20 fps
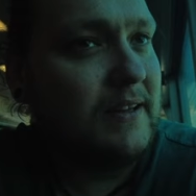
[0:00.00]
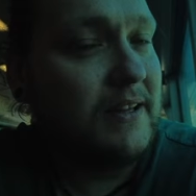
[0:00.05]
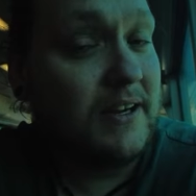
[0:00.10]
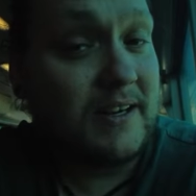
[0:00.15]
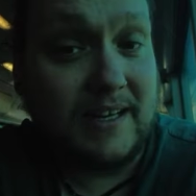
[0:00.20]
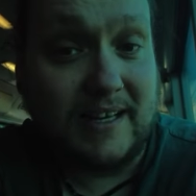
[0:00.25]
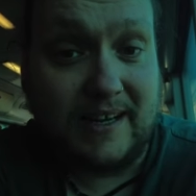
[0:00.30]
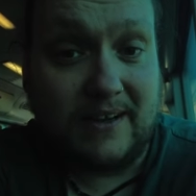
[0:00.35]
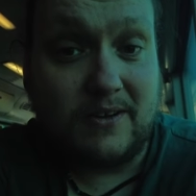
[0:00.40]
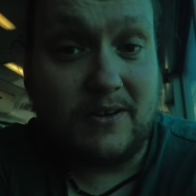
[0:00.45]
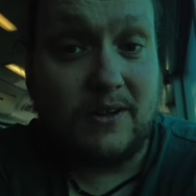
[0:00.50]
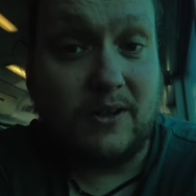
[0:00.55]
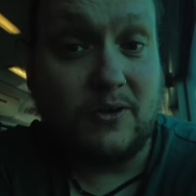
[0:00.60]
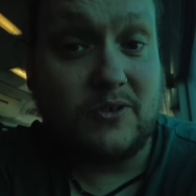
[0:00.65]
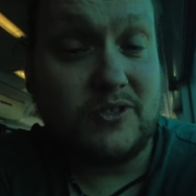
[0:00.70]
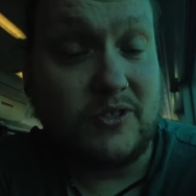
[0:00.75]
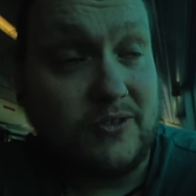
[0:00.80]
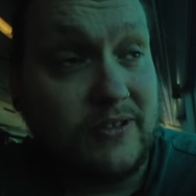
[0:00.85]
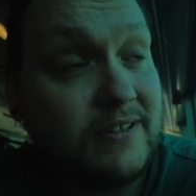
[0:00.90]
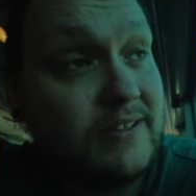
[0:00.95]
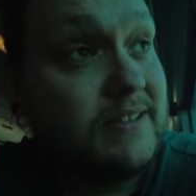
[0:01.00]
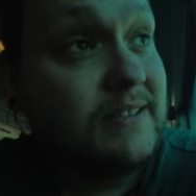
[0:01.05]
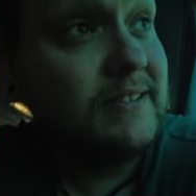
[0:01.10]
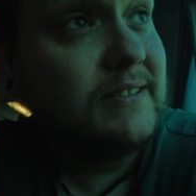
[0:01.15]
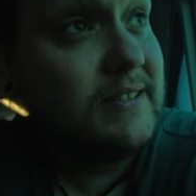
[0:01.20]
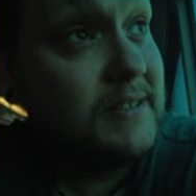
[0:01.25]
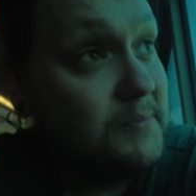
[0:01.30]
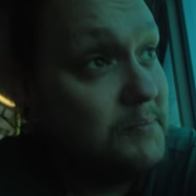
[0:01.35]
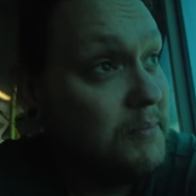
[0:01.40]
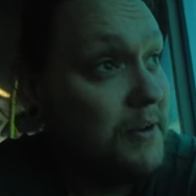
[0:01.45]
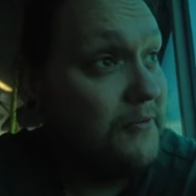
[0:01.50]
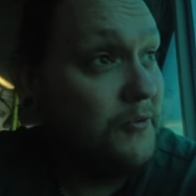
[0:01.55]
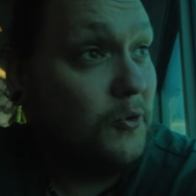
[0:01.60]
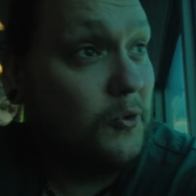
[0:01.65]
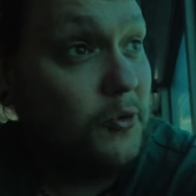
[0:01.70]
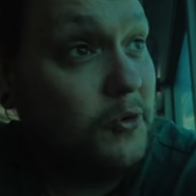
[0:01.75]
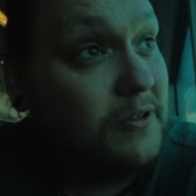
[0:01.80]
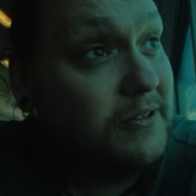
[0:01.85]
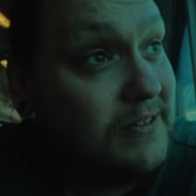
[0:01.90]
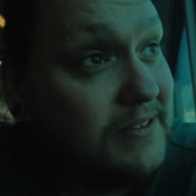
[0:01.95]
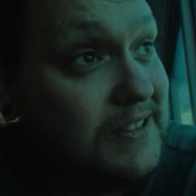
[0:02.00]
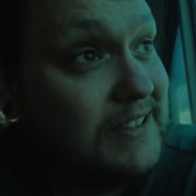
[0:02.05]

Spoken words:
luckily I clocked on before